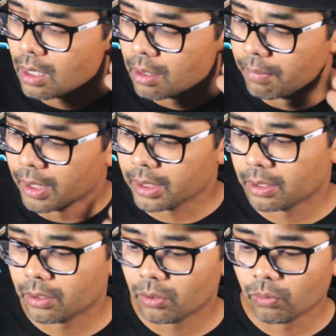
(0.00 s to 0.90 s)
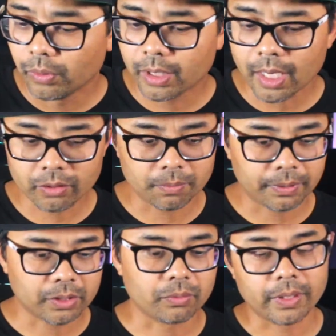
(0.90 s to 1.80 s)
But we got to a
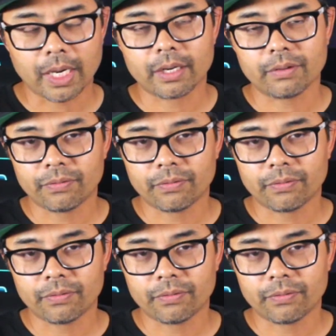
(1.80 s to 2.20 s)
place where we got in a